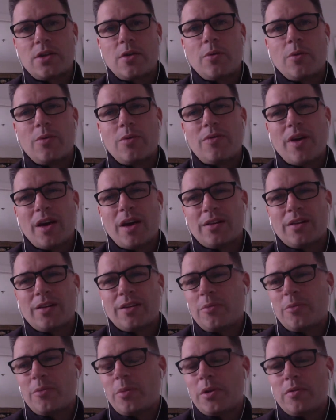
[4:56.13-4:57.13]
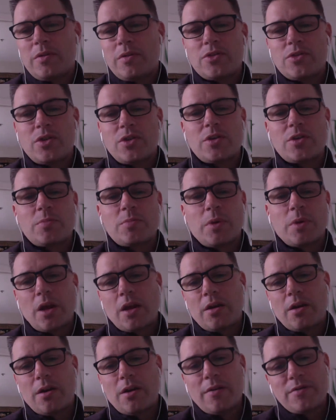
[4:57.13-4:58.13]
We've had a little bit of interest, but not
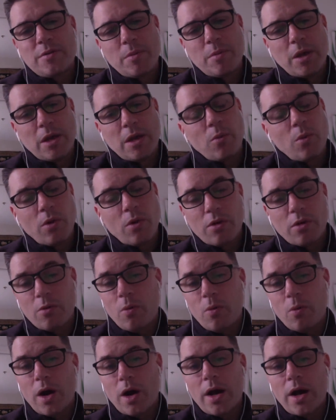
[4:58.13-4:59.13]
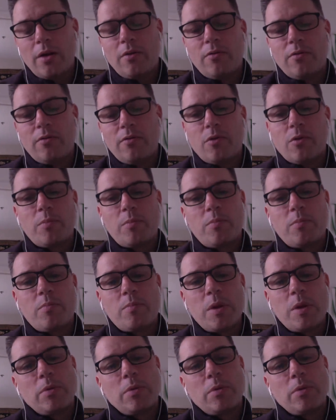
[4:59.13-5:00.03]
enough to make it worthwhile for people